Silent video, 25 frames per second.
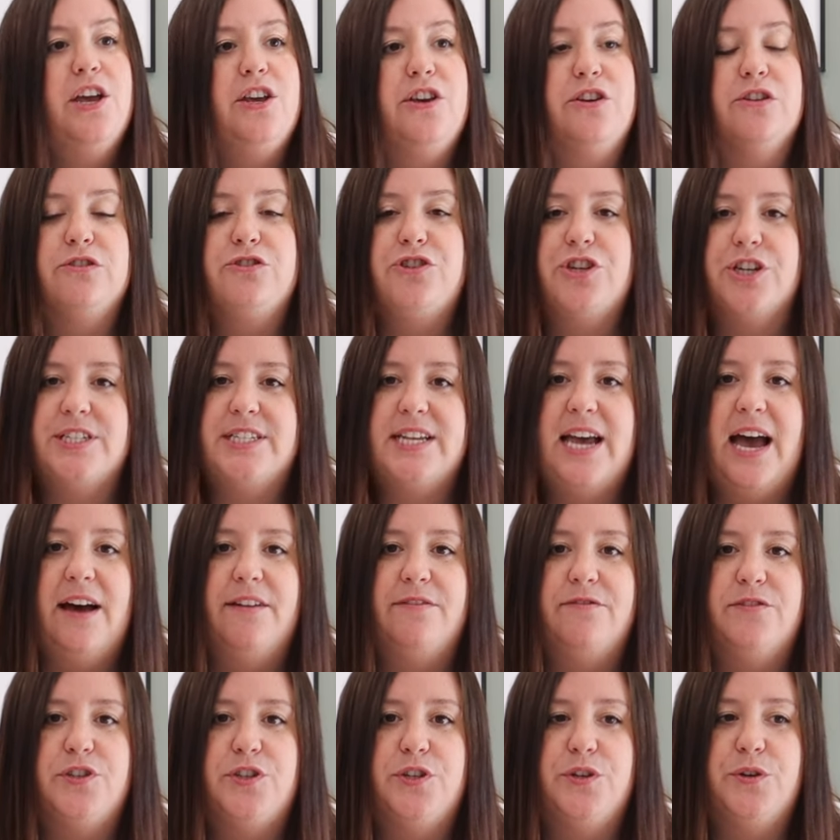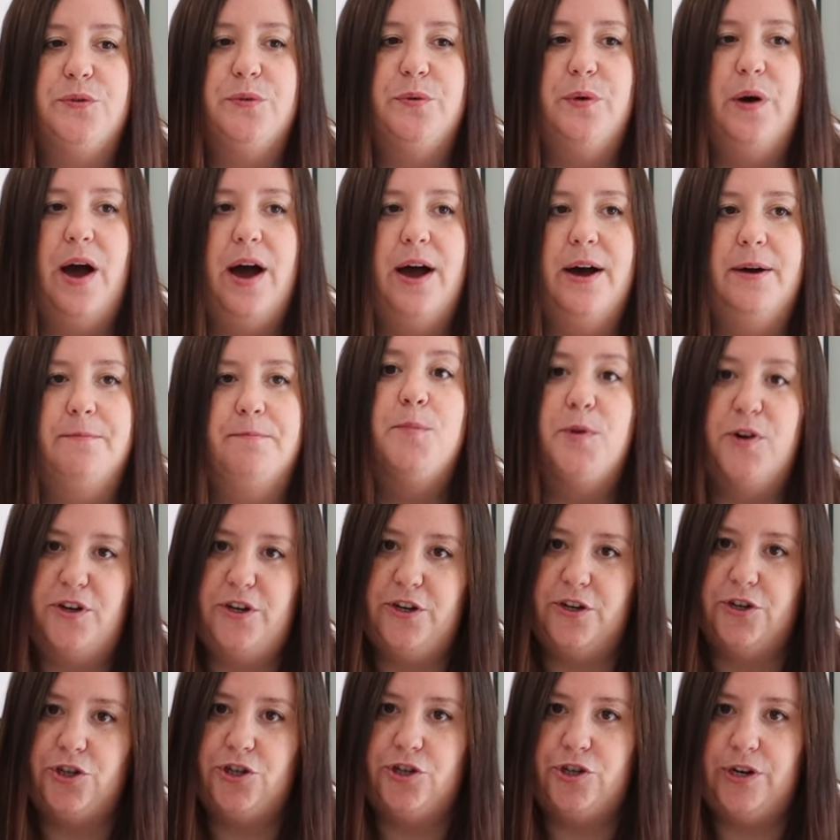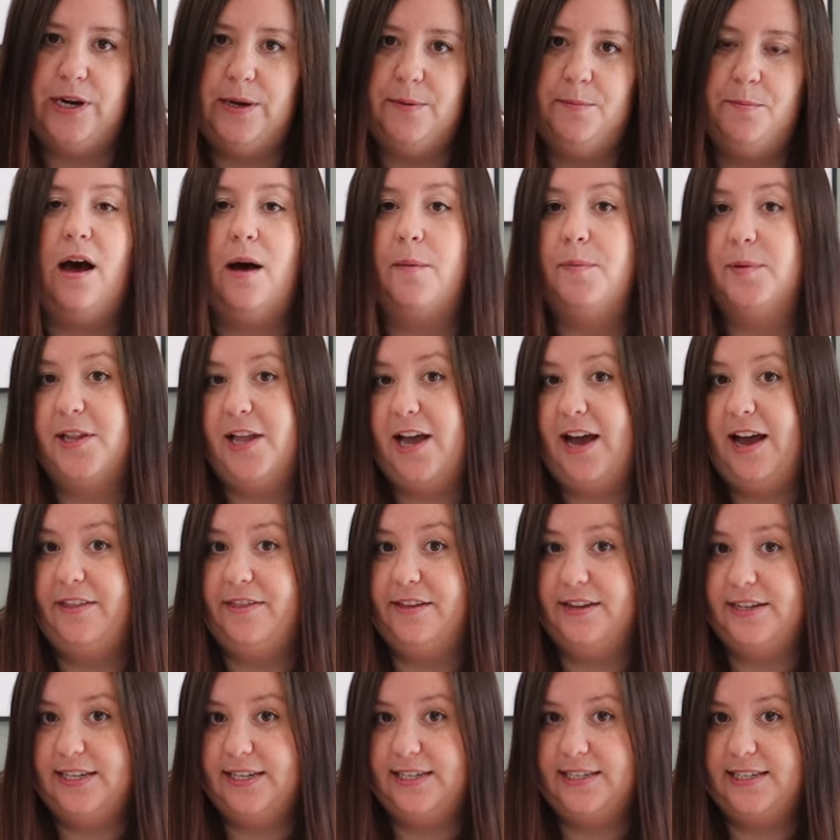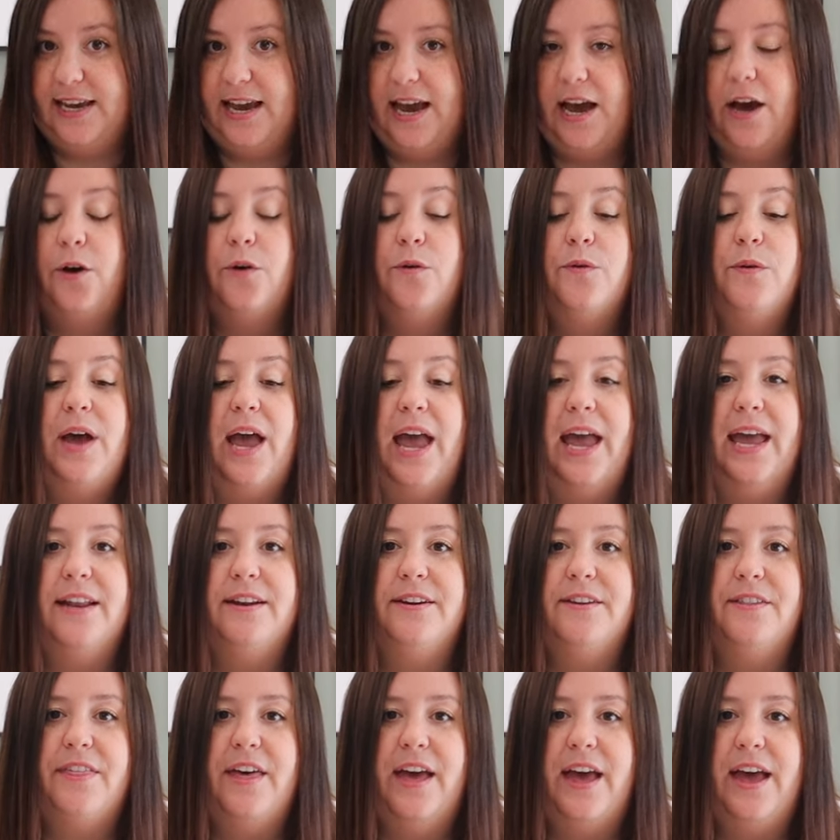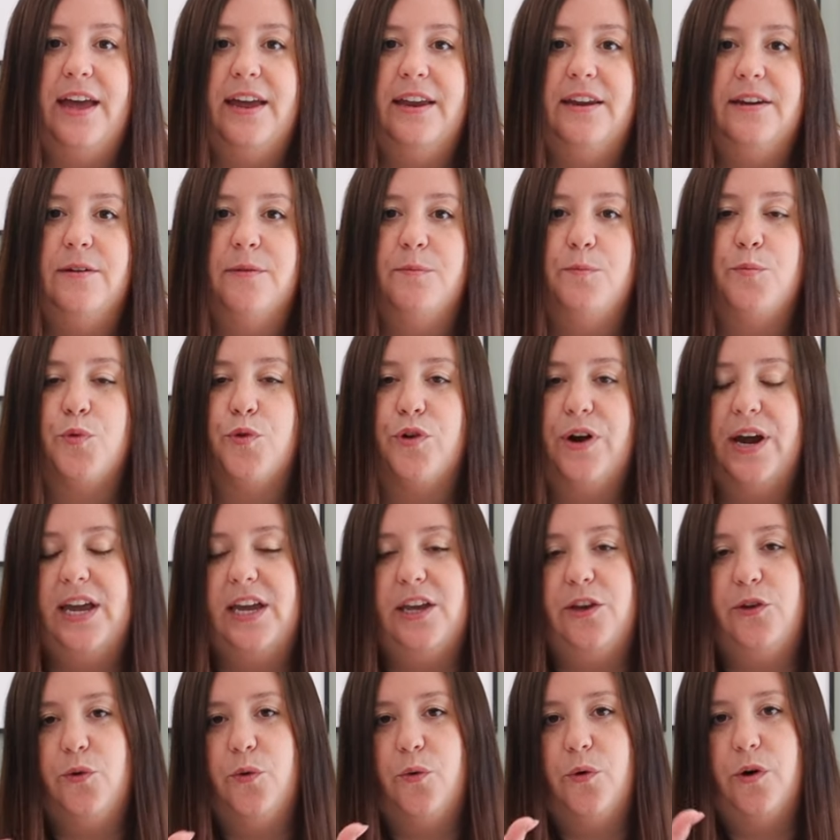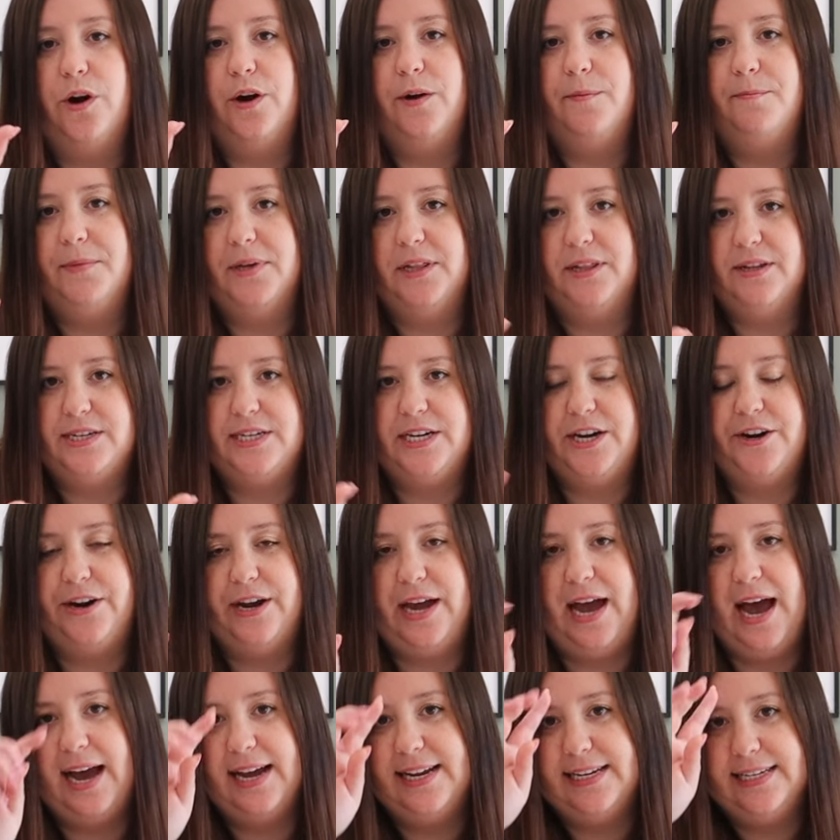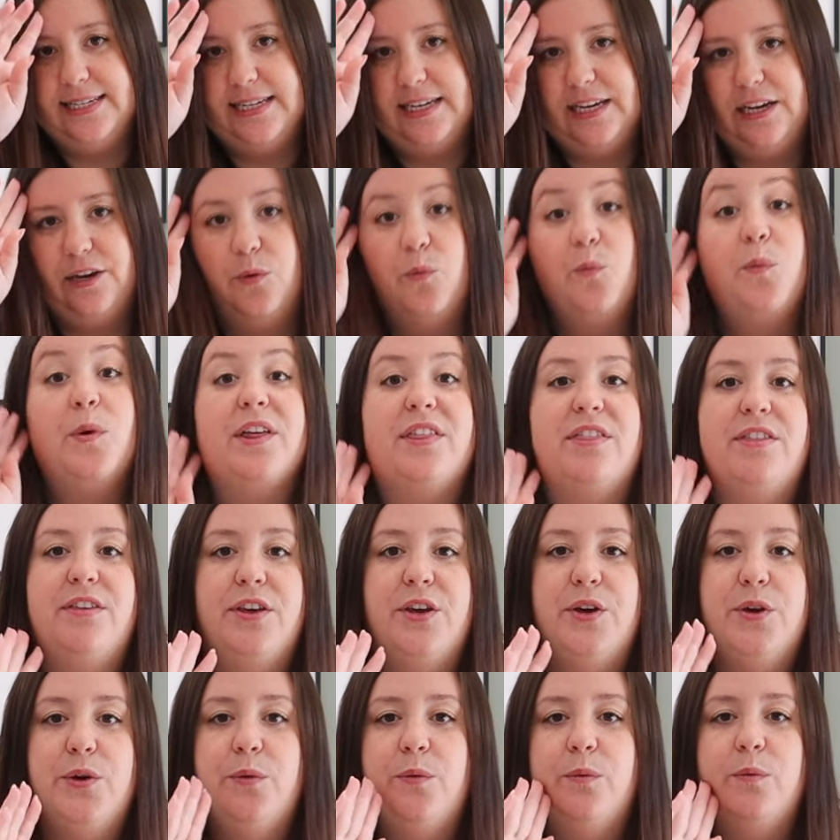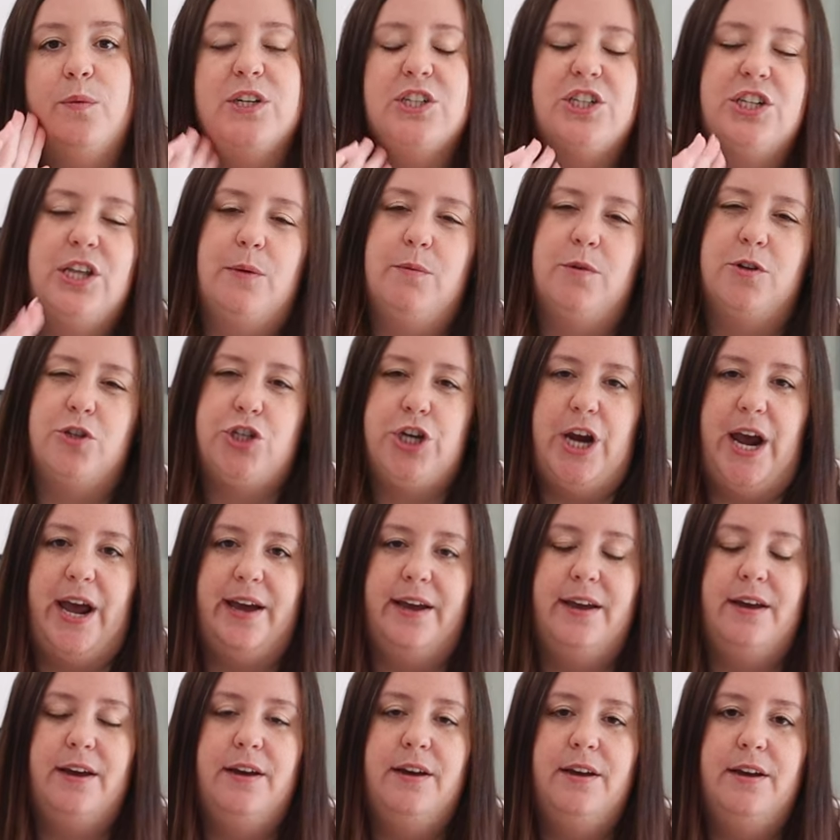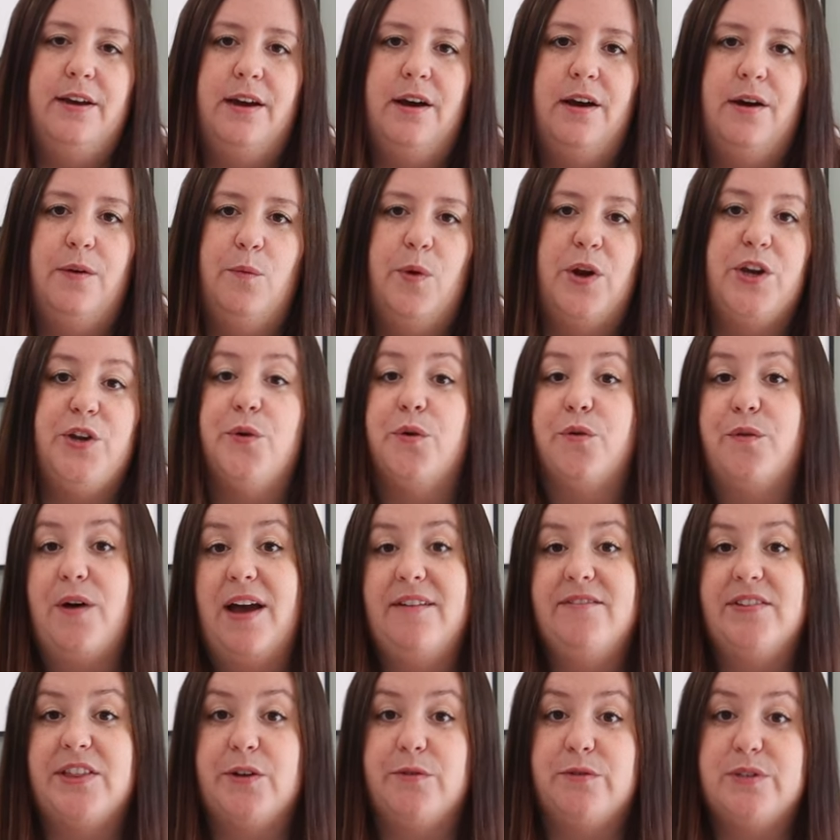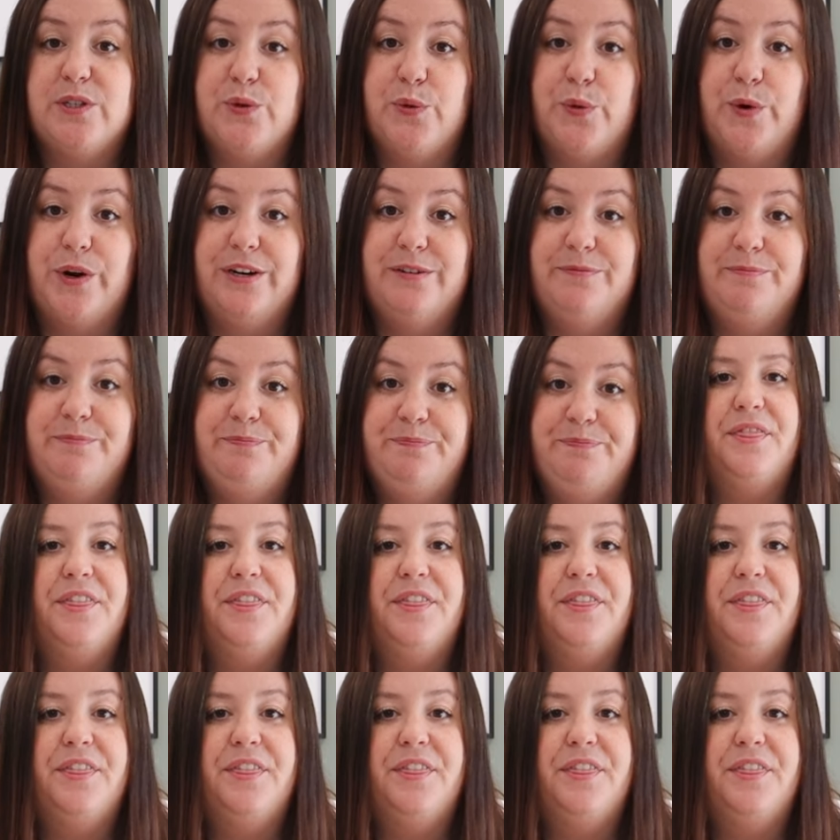You'll just have to um, book your trip, apply the discount, and then bring your military ID with you, which they will check when you arrive at the resort.